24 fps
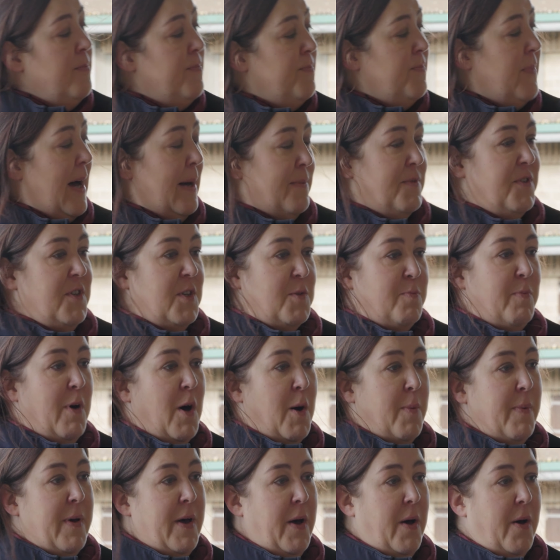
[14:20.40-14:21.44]
Perhaps just
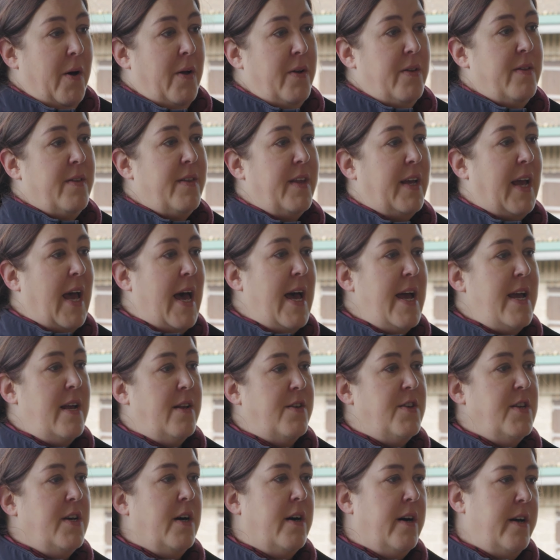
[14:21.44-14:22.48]
pop it on the
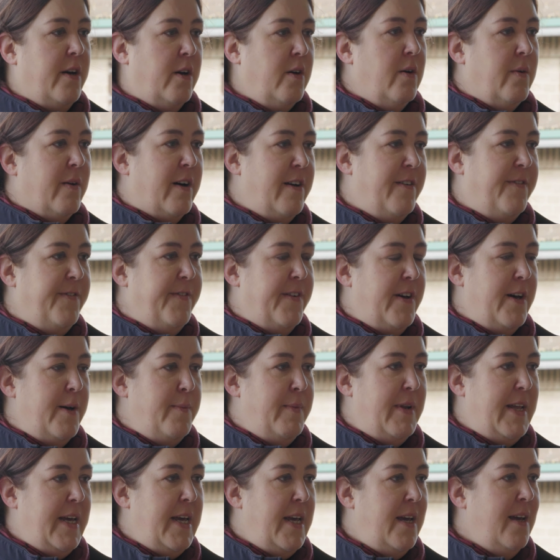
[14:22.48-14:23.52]
gate, tie it on quite
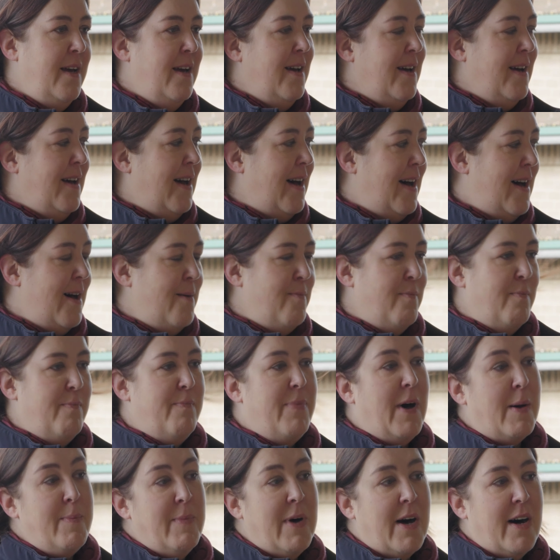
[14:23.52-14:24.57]
firmly.
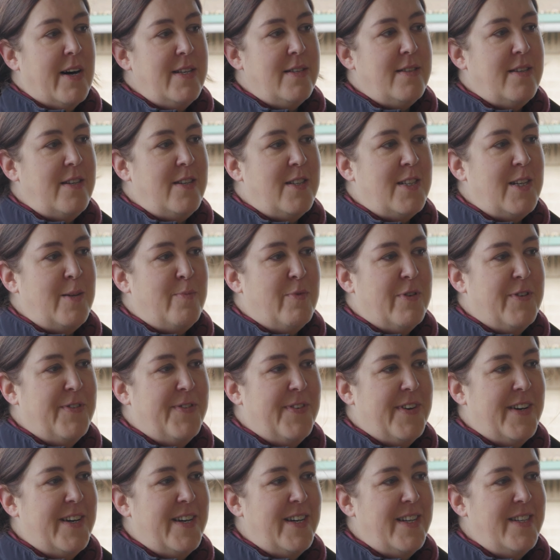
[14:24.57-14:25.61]
Bum height's usually
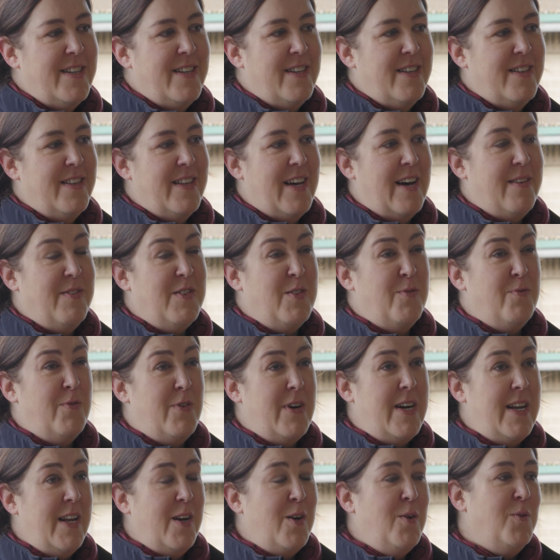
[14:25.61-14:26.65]
preferred. They have some
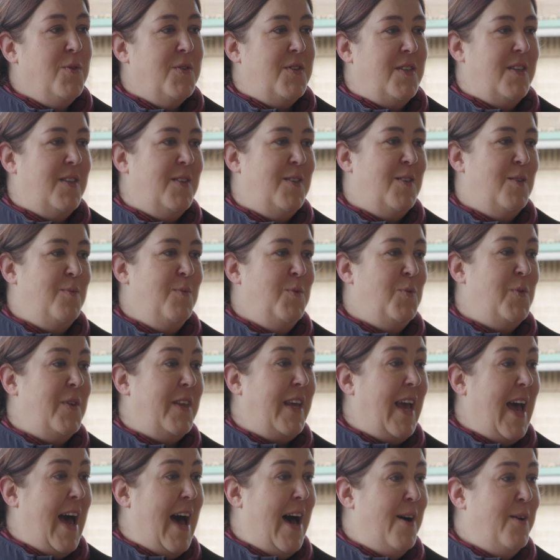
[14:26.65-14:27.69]
really cool systems with
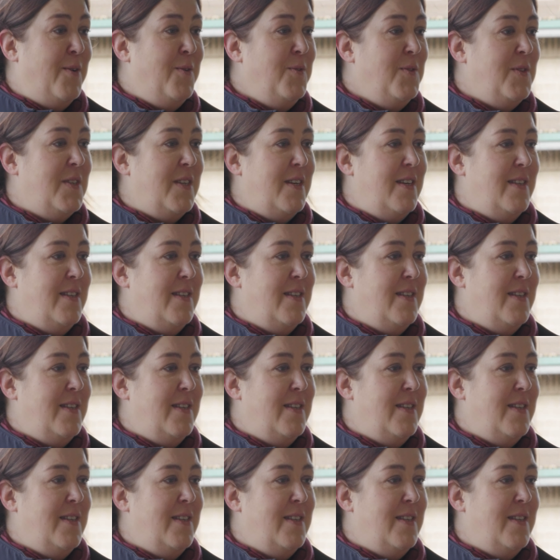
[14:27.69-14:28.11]
cows.